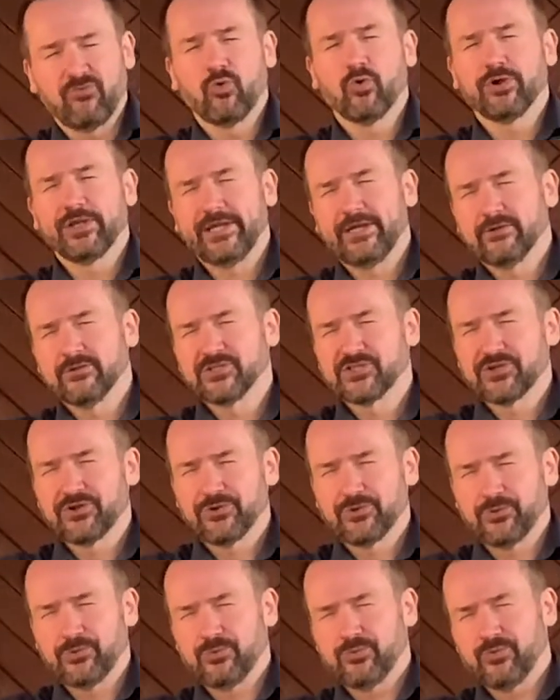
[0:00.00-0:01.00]
four years
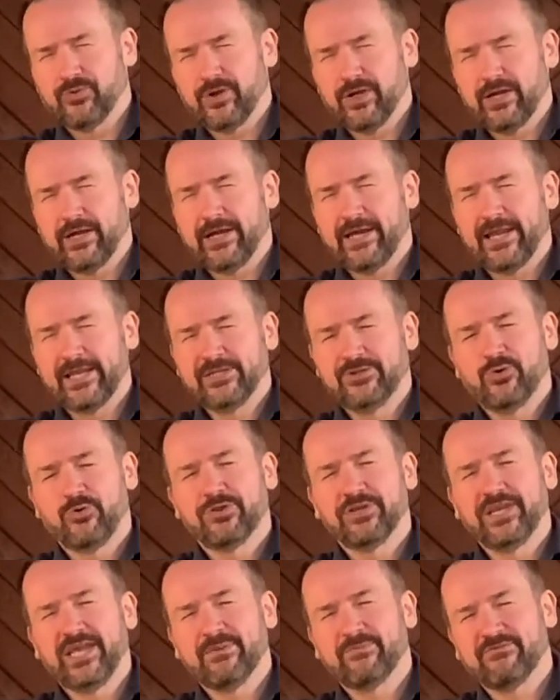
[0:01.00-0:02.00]
ago. I know
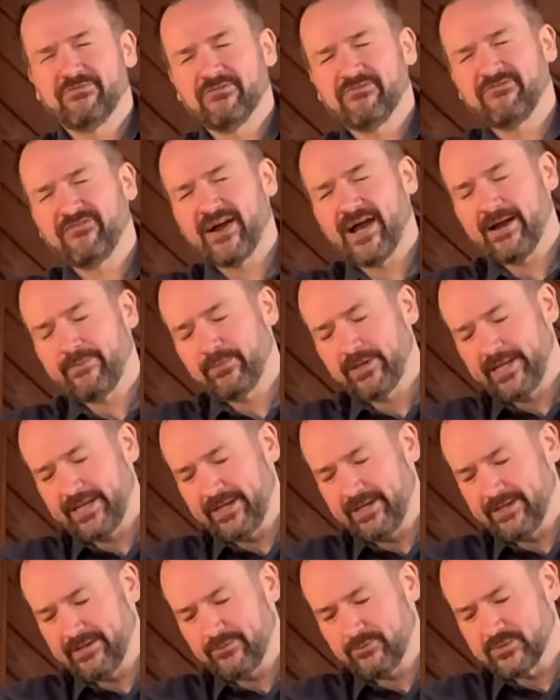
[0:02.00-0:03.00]
the name of the family.
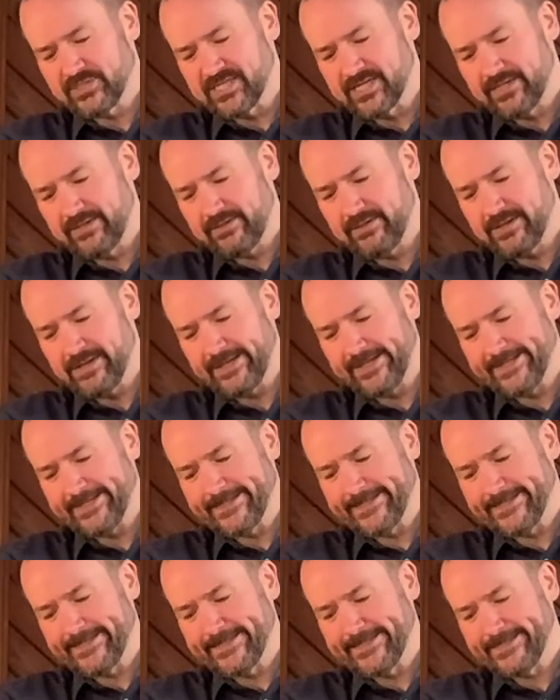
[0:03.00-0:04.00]
It was in
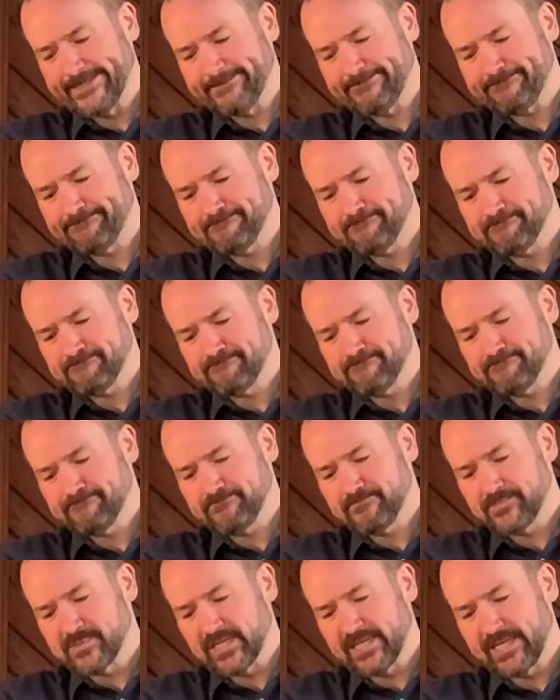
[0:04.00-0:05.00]
uh,
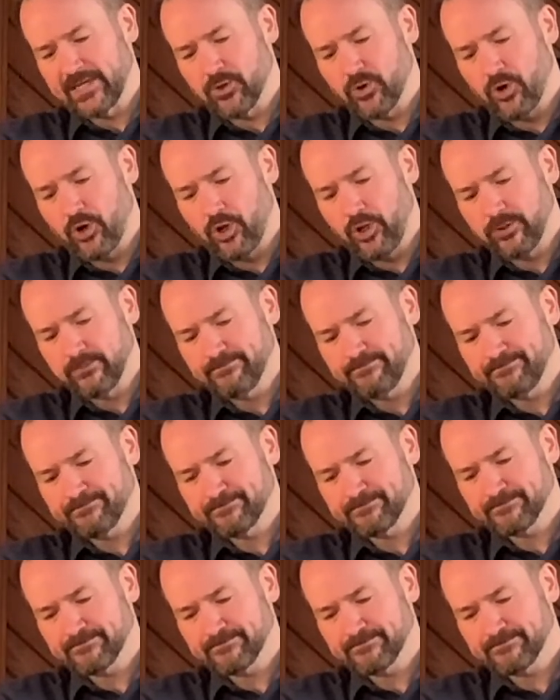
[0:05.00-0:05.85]
Donegal.